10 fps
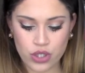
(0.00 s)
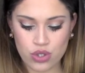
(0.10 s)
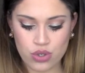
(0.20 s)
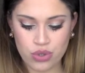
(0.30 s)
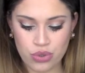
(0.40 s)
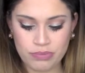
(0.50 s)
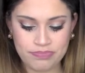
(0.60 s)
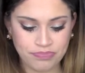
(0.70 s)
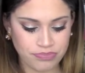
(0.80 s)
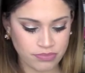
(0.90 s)
to
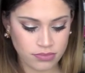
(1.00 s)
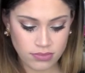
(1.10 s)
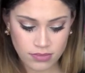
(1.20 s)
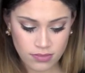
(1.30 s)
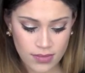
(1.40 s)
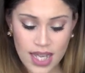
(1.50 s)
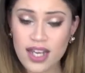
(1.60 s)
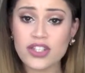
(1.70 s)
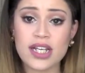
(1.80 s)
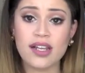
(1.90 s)

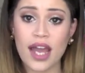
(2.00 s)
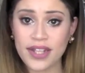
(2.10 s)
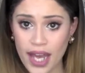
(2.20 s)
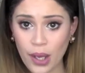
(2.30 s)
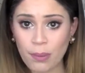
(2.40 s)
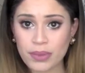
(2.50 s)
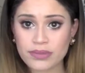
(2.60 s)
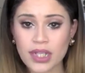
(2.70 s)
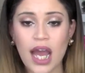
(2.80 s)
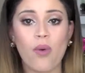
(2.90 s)
decline the help.
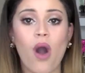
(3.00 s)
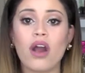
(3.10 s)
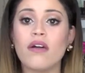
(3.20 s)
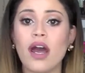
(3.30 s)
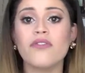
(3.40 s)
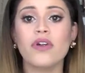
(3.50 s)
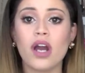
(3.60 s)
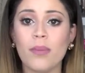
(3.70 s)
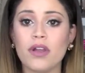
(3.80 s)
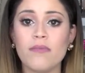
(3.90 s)
I walk around for a
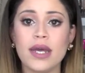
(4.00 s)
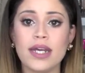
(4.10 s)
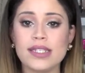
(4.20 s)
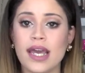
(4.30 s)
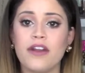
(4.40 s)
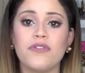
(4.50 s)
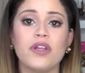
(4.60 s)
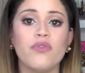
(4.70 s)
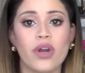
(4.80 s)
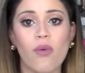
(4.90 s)
couple of minutes, get a feel
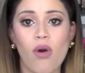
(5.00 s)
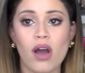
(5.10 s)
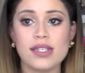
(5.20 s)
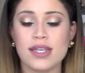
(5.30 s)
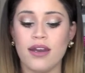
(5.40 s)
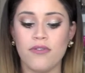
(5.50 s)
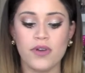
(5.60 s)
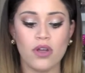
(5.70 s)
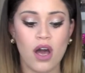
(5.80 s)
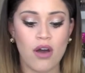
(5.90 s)
of what I want, get a
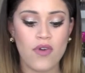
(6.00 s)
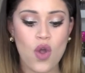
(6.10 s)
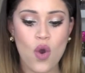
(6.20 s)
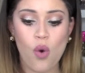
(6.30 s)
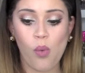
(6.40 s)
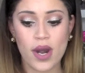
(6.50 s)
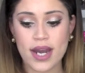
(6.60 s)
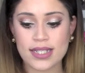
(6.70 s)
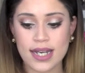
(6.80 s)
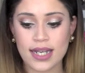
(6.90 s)
feel of what it
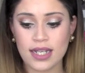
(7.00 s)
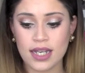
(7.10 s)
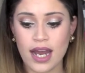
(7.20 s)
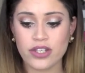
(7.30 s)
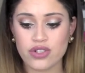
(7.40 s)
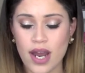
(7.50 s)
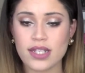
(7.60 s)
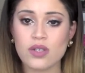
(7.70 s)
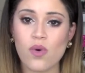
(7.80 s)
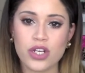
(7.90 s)
is that I need. I try
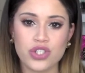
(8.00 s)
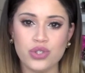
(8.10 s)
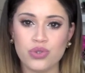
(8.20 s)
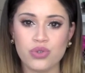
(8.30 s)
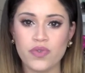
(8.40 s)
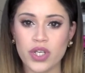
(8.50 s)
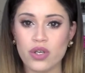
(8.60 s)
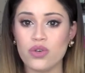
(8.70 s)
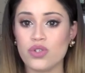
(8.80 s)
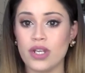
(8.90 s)
to watch YouTube
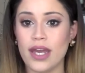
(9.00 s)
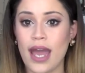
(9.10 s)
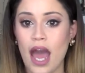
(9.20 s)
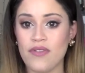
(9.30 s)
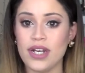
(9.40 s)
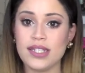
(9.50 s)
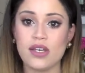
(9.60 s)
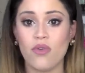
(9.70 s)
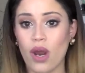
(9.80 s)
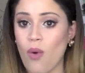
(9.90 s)
videos or like have an
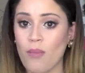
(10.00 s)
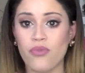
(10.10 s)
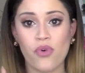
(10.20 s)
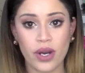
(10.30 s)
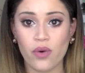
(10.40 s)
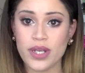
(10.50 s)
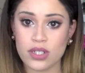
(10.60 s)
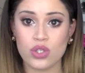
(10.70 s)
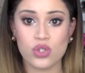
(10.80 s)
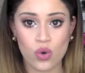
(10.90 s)
idea what I want before I go into
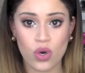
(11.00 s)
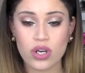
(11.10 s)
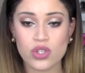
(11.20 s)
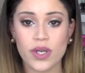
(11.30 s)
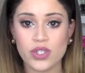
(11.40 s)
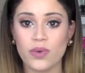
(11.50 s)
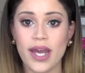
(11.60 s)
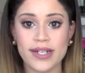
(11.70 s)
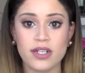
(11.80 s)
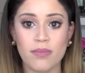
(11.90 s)
the store so I don't
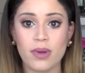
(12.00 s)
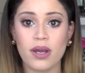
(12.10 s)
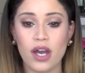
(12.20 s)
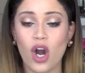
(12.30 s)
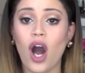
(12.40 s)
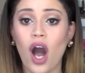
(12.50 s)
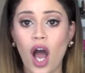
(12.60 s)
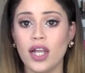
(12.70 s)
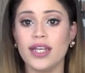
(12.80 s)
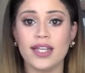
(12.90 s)
end up
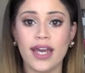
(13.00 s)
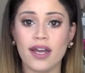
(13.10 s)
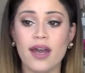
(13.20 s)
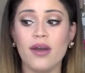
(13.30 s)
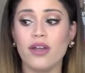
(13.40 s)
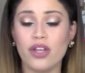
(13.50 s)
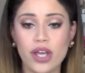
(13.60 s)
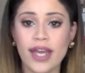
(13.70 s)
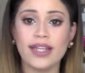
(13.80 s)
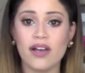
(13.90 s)
hauling like
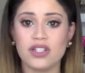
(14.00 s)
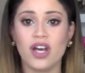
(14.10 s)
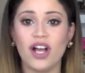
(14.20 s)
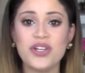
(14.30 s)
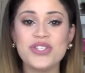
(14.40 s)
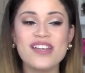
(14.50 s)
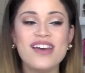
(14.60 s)
$8,000.